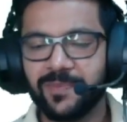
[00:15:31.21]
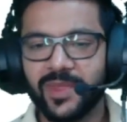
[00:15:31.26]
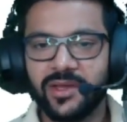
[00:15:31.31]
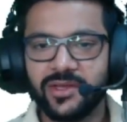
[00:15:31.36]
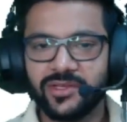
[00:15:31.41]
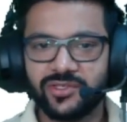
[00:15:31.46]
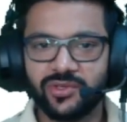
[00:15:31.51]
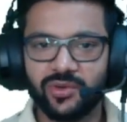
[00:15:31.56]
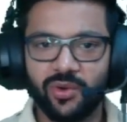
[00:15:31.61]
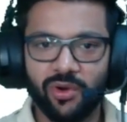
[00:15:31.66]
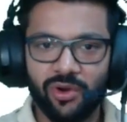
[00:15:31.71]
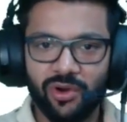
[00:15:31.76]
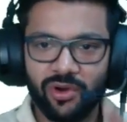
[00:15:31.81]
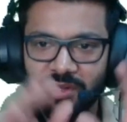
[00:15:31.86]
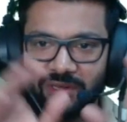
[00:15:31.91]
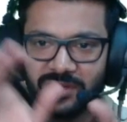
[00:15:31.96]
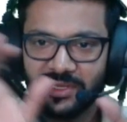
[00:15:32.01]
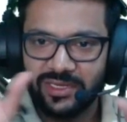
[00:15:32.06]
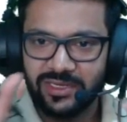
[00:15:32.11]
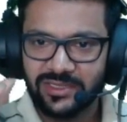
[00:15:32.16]
So
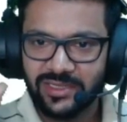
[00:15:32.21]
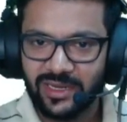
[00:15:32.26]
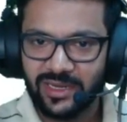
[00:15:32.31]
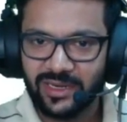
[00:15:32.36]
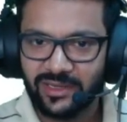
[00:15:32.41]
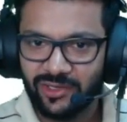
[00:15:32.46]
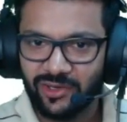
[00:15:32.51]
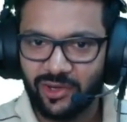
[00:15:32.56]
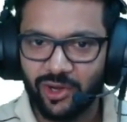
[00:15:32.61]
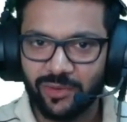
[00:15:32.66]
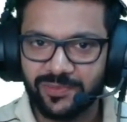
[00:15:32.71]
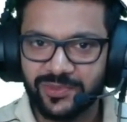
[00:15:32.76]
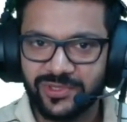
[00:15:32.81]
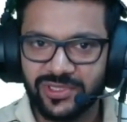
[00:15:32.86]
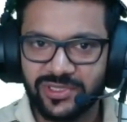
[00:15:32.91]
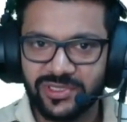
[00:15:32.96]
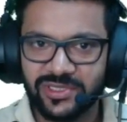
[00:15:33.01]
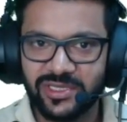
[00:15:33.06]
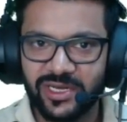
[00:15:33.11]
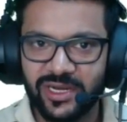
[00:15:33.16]
all these are the
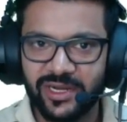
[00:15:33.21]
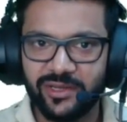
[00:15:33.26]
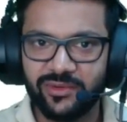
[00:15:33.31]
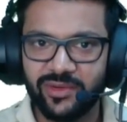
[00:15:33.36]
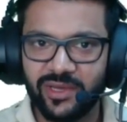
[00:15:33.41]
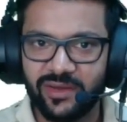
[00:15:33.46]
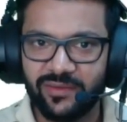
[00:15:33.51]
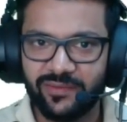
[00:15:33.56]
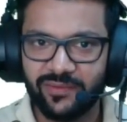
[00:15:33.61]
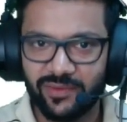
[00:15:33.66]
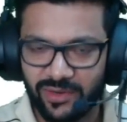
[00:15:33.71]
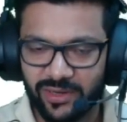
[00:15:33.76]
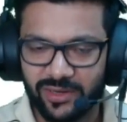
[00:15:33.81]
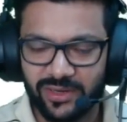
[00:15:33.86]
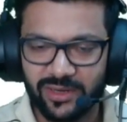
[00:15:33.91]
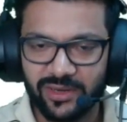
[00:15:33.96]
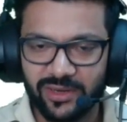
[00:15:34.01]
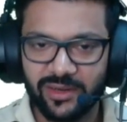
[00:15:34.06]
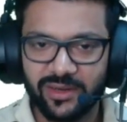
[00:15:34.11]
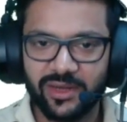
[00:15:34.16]
options that you have got
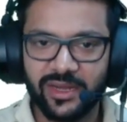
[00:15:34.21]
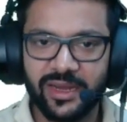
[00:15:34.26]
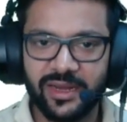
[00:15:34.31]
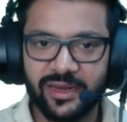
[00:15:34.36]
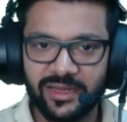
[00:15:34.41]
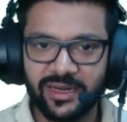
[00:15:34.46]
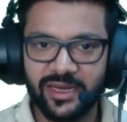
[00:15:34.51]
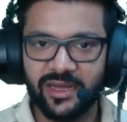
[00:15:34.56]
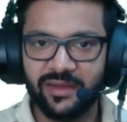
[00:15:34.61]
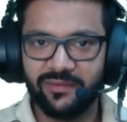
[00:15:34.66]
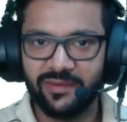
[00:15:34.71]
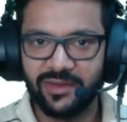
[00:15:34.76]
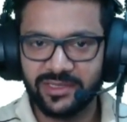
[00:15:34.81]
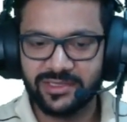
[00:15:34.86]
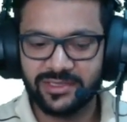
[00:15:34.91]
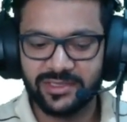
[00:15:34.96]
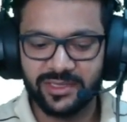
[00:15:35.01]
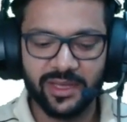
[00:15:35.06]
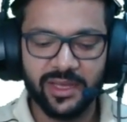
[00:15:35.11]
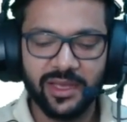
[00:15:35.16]
and that I have
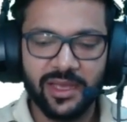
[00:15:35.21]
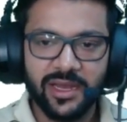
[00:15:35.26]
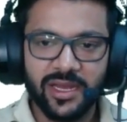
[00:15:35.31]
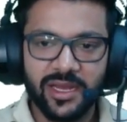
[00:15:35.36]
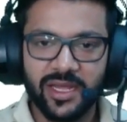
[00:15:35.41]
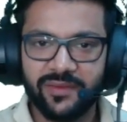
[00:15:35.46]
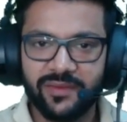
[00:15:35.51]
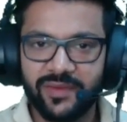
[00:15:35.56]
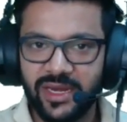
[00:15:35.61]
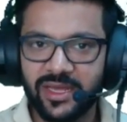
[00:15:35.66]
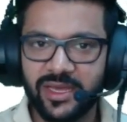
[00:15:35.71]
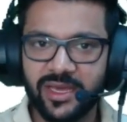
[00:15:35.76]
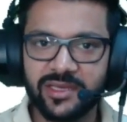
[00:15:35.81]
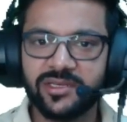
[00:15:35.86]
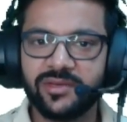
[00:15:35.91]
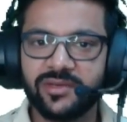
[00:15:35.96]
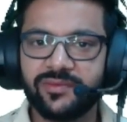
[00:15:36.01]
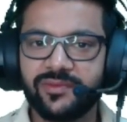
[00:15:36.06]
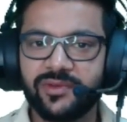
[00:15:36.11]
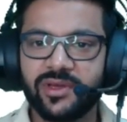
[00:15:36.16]
listed. Now, in case
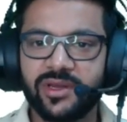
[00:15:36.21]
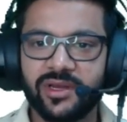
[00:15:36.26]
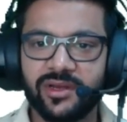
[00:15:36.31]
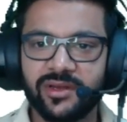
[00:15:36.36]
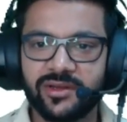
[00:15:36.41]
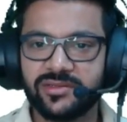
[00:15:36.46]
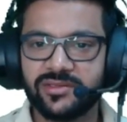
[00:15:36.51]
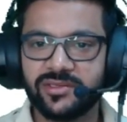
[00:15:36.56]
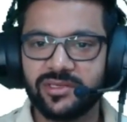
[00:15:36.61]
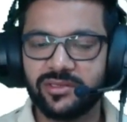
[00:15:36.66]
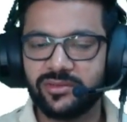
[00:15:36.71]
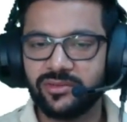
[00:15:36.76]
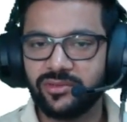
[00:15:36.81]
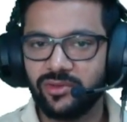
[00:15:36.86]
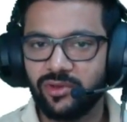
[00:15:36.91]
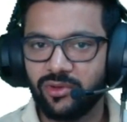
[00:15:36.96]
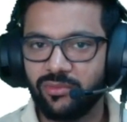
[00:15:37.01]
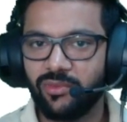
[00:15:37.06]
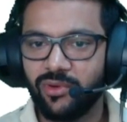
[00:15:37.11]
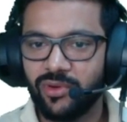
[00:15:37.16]
if you are interested to
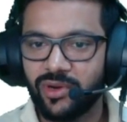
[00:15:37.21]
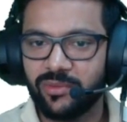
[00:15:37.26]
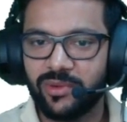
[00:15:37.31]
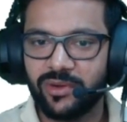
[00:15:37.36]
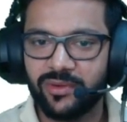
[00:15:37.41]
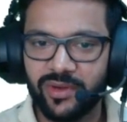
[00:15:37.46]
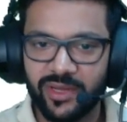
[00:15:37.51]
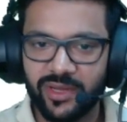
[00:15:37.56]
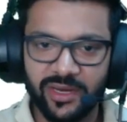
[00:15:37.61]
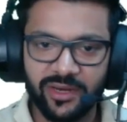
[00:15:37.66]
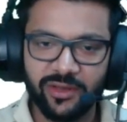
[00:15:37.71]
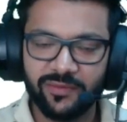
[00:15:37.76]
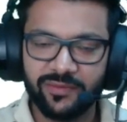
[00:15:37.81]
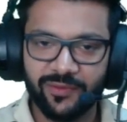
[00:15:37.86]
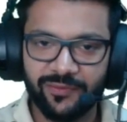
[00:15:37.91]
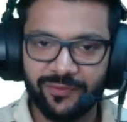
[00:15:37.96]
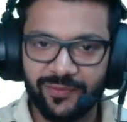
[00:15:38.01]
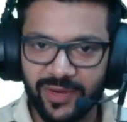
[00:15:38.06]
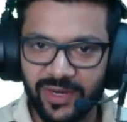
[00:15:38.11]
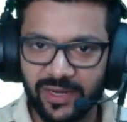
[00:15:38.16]
know more about any of the
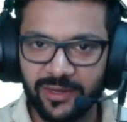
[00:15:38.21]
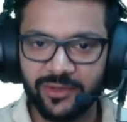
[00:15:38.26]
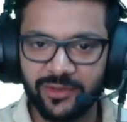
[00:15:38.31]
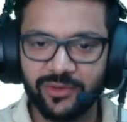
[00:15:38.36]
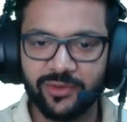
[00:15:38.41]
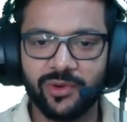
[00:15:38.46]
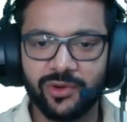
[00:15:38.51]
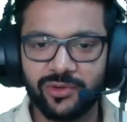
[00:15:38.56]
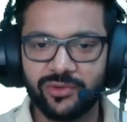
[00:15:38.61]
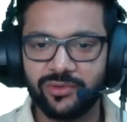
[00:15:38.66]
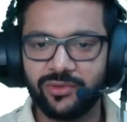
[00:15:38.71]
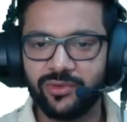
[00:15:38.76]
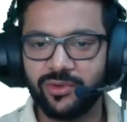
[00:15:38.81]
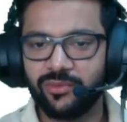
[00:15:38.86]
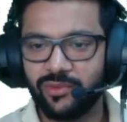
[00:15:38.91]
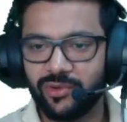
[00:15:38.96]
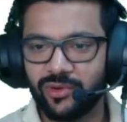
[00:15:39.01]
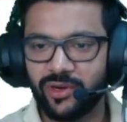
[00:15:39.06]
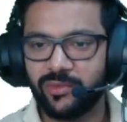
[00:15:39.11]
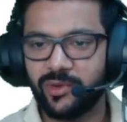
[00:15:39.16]
field, you want to know
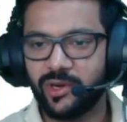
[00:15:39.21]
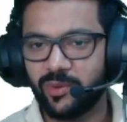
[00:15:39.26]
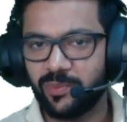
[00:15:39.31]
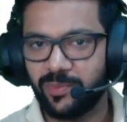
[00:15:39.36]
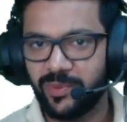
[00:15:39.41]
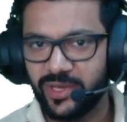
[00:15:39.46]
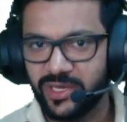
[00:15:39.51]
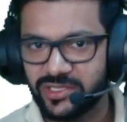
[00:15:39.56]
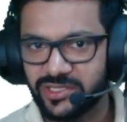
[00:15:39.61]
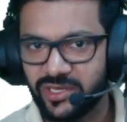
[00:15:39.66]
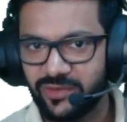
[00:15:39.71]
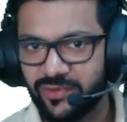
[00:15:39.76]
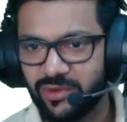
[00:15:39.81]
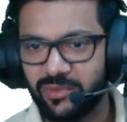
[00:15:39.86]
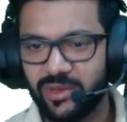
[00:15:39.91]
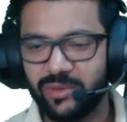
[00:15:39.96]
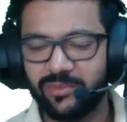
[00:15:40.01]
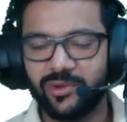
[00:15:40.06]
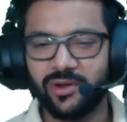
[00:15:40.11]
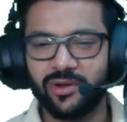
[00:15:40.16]
more about PhD from
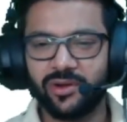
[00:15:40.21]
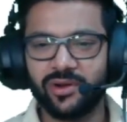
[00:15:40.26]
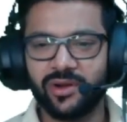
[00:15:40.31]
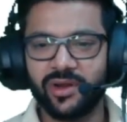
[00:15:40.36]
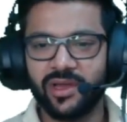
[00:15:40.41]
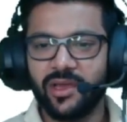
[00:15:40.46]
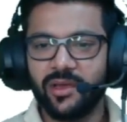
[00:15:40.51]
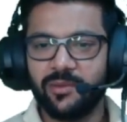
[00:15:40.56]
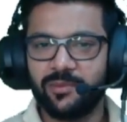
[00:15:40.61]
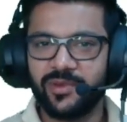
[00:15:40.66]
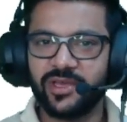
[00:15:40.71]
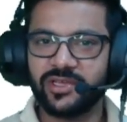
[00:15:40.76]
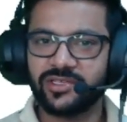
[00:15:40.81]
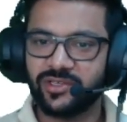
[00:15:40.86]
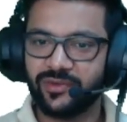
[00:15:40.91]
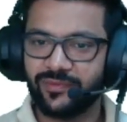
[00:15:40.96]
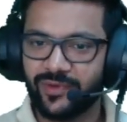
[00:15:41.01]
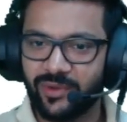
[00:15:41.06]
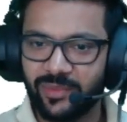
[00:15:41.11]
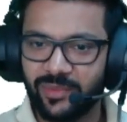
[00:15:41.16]
abroad,
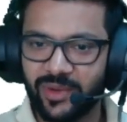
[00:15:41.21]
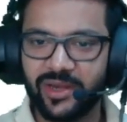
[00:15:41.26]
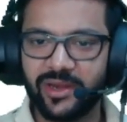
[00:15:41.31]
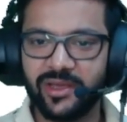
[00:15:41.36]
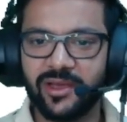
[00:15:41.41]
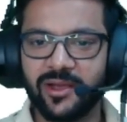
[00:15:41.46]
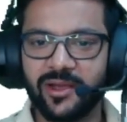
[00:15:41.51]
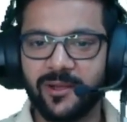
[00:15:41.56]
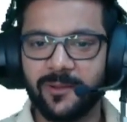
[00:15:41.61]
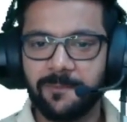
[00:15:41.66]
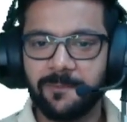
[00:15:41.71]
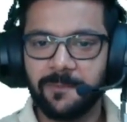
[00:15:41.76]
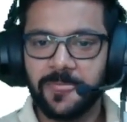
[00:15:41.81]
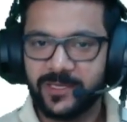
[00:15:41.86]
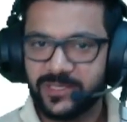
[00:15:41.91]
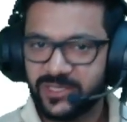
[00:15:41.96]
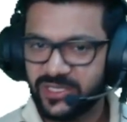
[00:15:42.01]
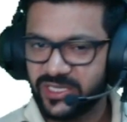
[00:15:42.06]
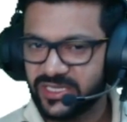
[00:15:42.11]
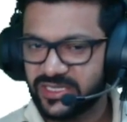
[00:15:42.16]
PhD from India,
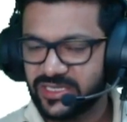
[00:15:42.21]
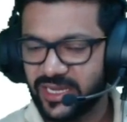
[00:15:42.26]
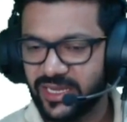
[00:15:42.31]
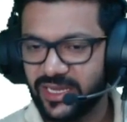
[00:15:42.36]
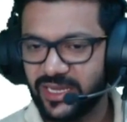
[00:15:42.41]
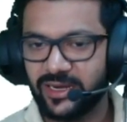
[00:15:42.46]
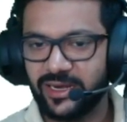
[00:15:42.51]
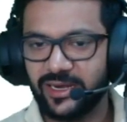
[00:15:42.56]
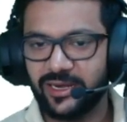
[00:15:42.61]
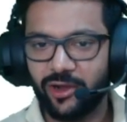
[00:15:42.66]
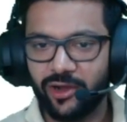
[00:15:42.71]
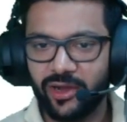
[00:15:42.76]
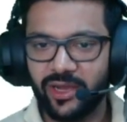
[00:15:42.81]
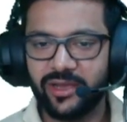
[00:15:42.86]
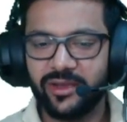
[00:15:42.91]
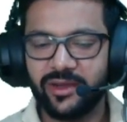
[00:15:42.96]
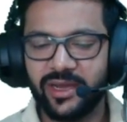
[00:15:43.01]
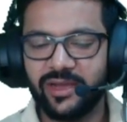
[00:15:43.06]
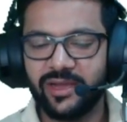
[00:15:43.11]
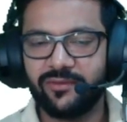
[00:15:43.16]
CSIRnet,
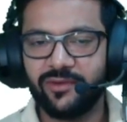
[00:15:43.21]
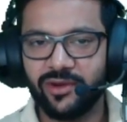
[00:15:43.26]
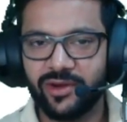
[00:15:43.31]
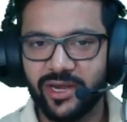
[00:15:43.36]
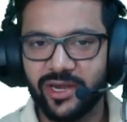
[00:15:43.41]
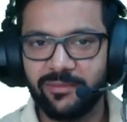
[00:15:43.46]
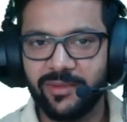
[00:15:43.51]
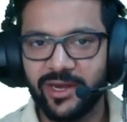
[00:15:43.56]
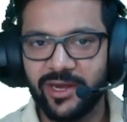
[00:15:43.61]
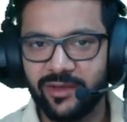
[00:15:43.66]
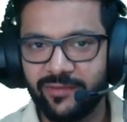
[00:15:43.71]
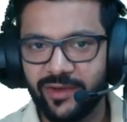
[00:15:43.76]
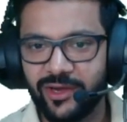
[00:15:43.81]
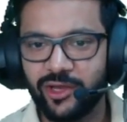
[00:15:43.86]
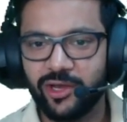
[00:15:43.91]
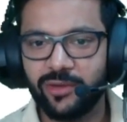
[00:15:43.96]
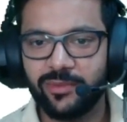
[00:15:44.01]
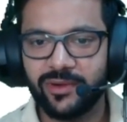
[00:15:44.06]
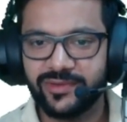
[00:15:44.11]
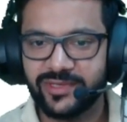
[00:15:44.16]
I have already made a
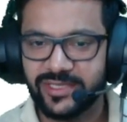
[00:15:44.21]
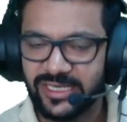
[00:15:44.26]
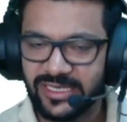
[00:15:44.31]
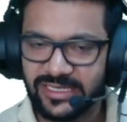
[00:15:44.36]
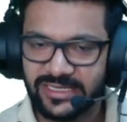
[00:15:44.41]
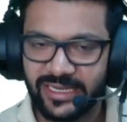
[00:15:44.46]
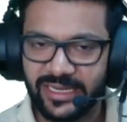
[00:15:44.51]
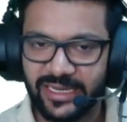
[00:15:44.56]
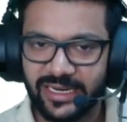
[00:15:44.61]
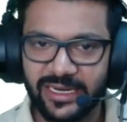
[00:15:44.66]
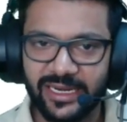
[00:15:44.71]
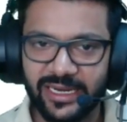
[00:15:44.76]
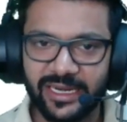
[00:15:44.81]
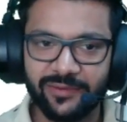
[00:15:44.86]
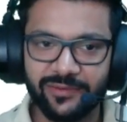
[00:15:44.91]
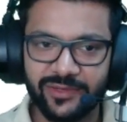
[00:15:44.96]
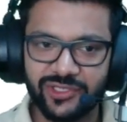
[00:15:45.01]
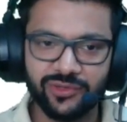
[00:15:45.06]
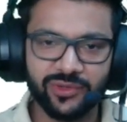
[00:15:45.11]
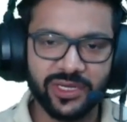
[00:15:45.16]
video about CSIRnet,
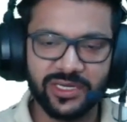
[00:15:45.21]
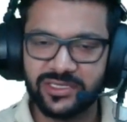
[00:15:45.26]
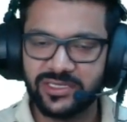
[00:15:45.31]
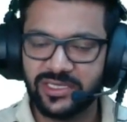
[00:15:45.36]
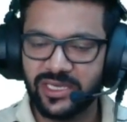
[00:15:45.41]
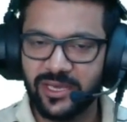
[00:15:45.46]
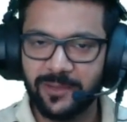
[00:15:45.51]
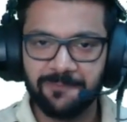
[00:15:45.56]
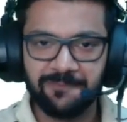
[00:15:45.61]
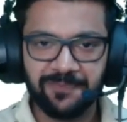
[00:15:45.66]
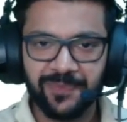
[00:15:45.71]
which you can see.